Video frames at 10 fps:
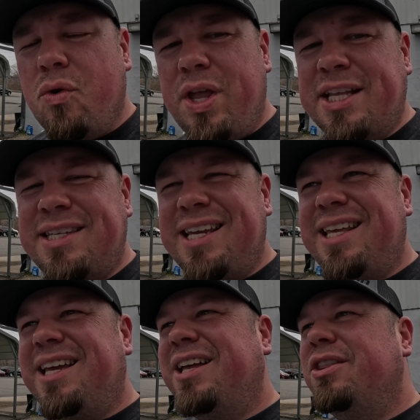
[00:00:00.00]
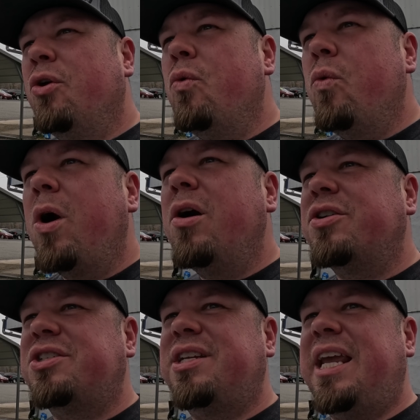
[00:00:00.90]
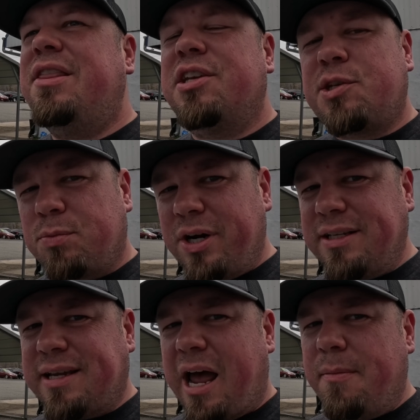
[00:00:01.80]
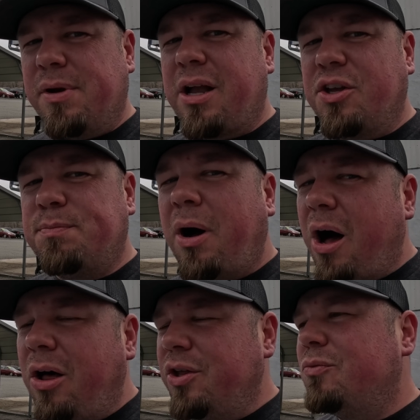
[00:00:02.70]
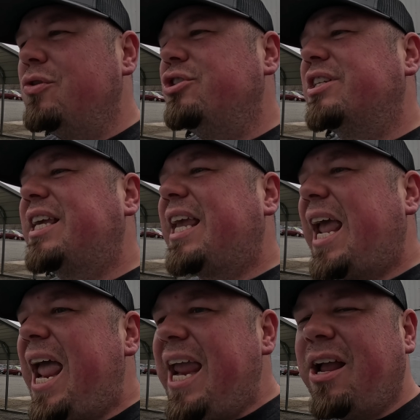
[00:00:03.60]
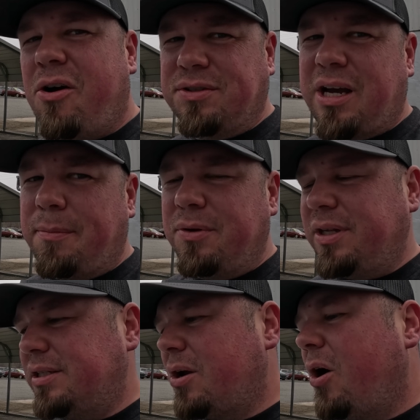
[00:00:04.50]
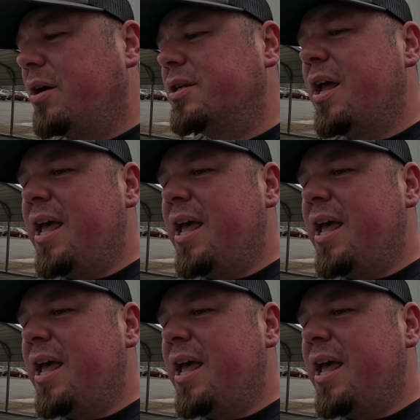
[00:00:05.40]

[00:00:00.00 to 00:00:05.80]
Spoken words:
It's the worst in the springtime because pollen will just cake on top of these cars.